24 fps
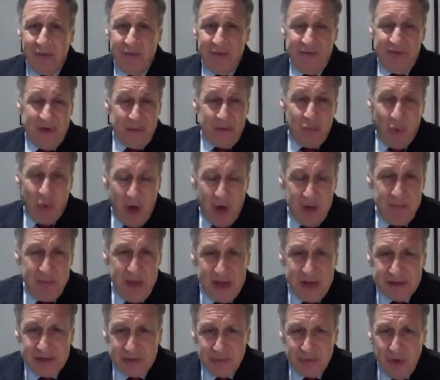We've had one
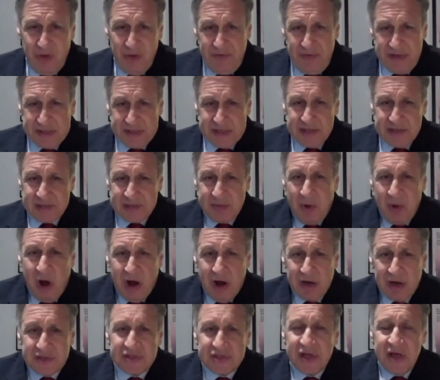major movie since
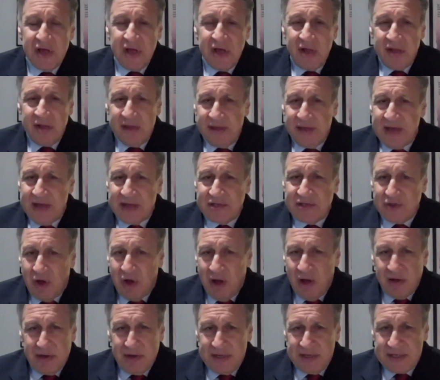March. Now that's
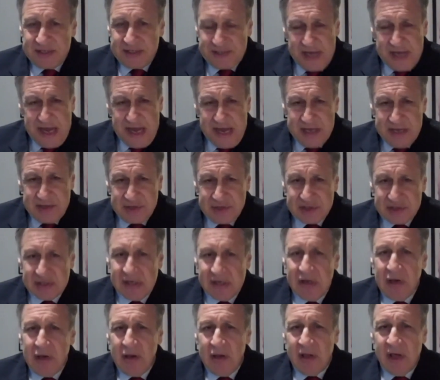all going to change
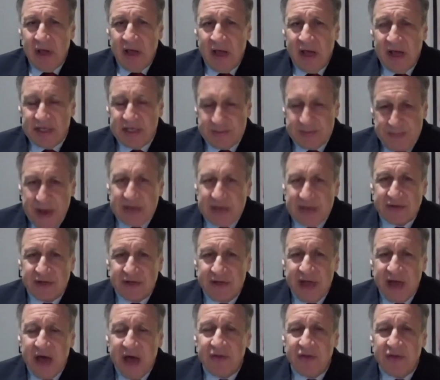uh,
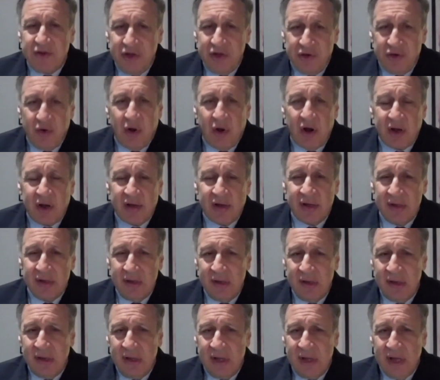especially now that New York
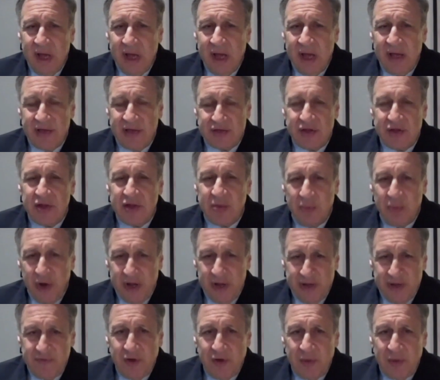uh, is on the brink